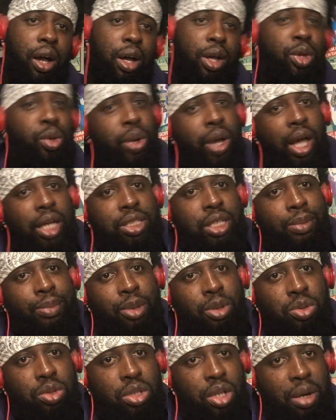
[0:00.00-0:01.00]
You guys let me
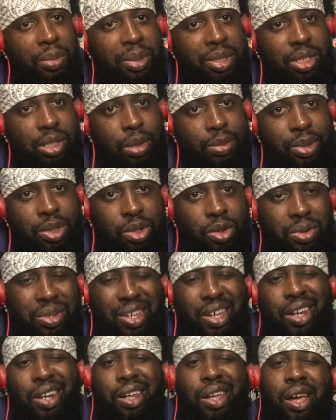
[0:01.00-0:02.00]
know what you thought about this episode
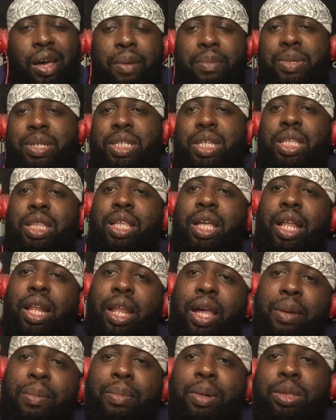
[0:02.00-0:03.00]
down in the comments. Hit that
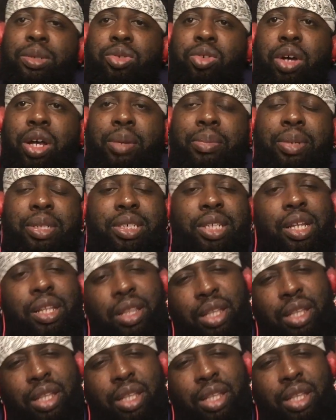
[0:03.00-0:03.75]
like button, subscribe to my channel.